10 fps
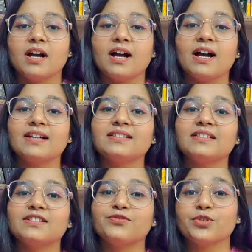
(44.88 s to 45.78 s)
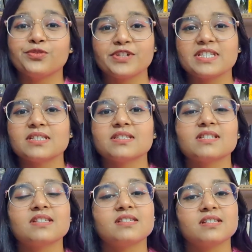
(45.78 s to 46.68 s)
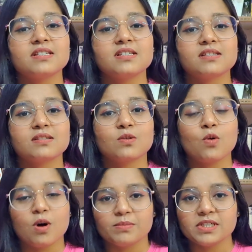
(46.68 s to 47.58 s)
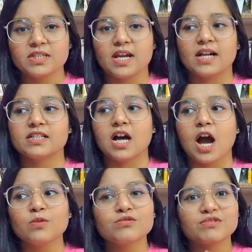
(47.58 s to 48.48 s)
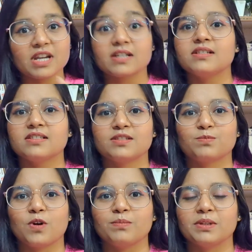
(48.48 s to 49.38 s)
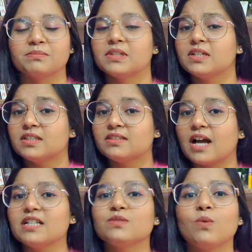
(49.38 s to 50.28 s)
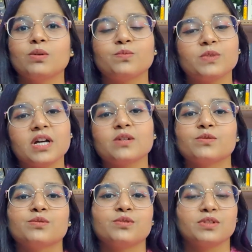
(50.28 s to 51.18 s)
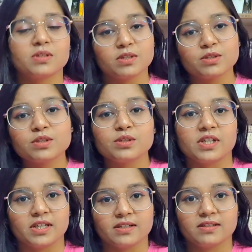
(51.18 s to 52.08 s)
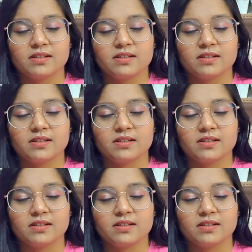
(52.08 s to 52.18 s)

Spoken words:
And if you're facing this, this is common, and how to tackle this problem, that is what we are going to discuss today.